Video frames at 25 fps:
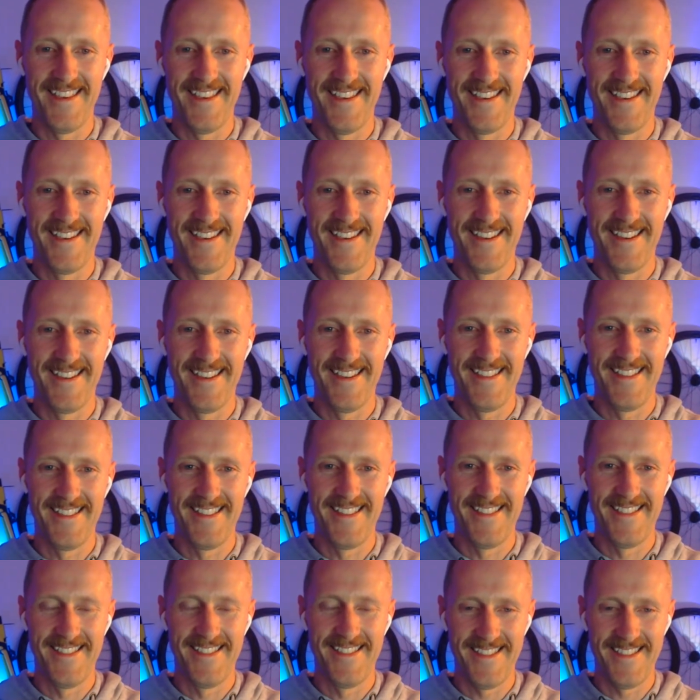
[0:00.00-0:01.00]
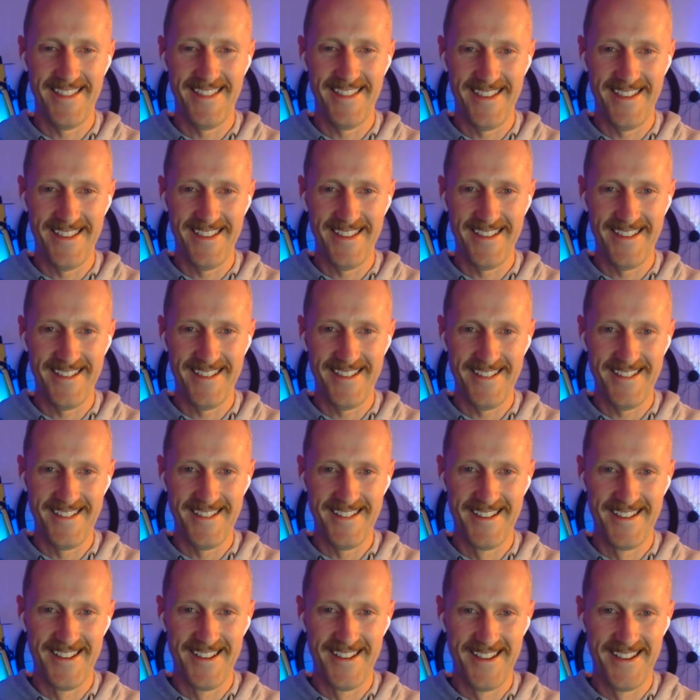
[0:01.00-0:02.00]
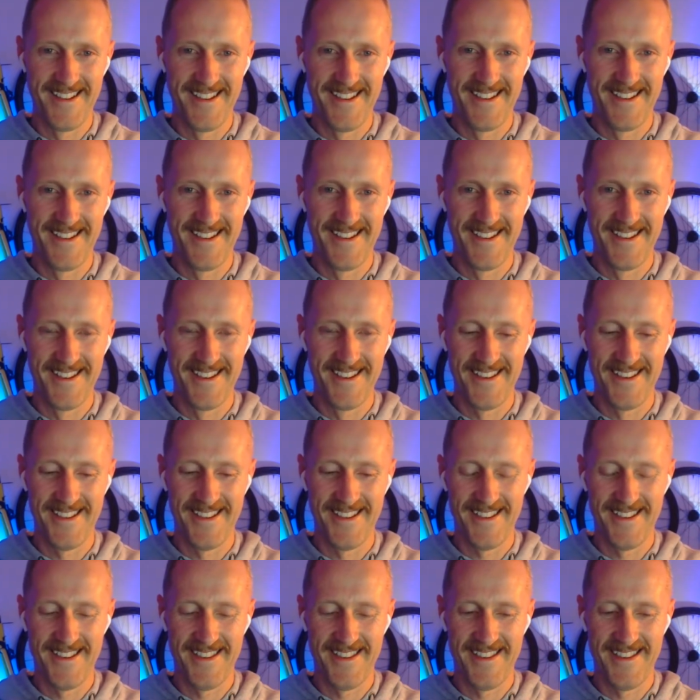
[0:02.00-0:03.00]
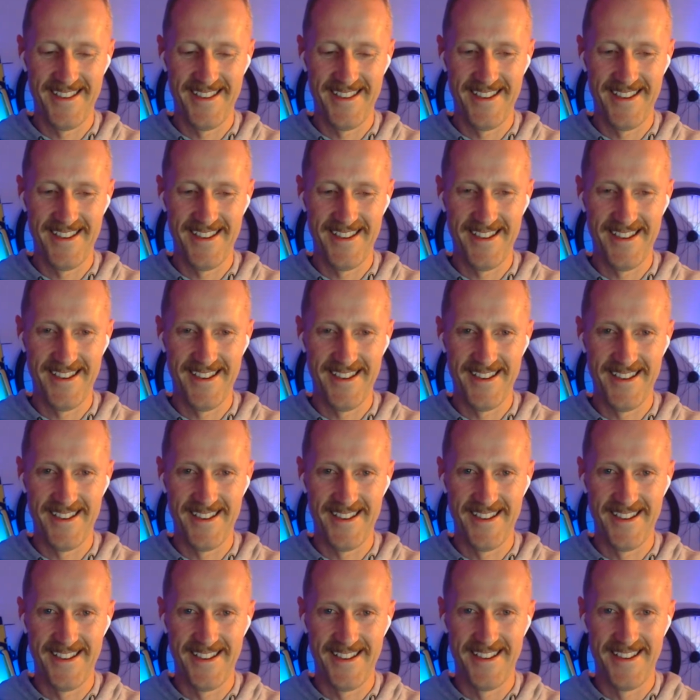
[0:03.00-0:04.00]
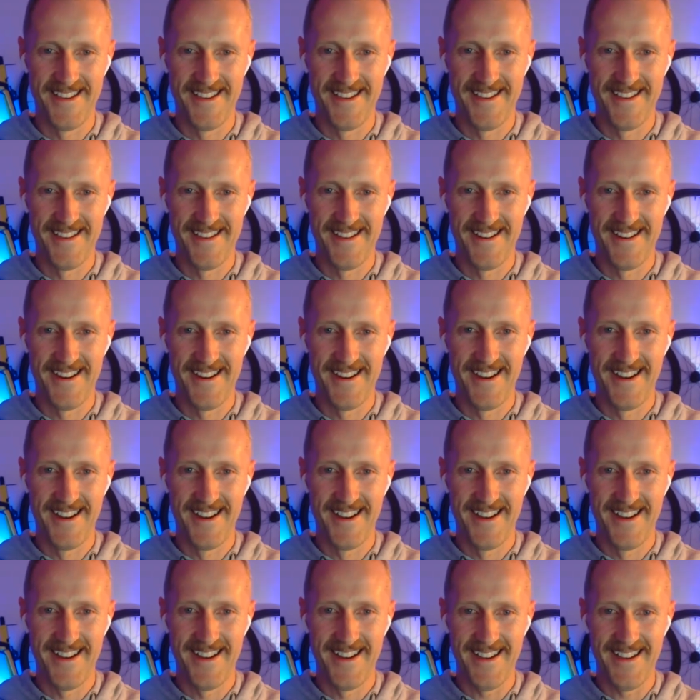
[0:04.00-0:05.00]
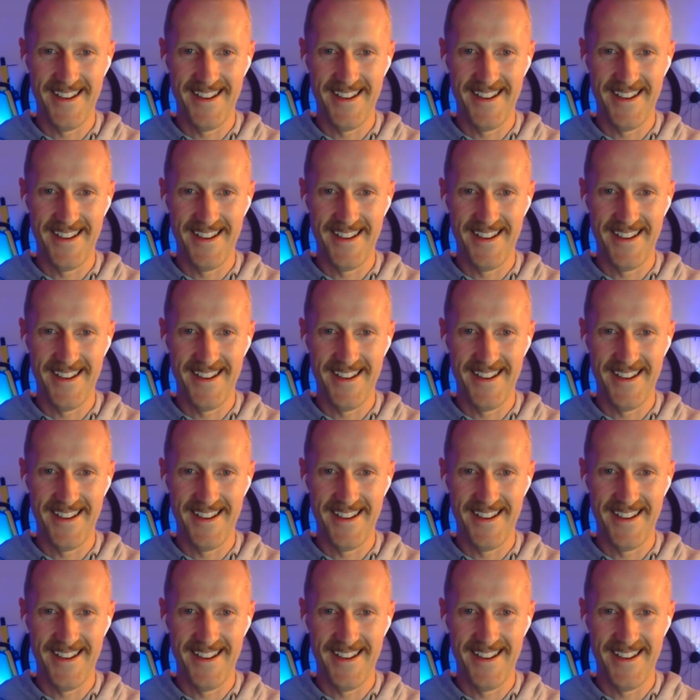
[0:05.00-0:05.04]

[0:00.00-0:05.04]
The person shown says nothing.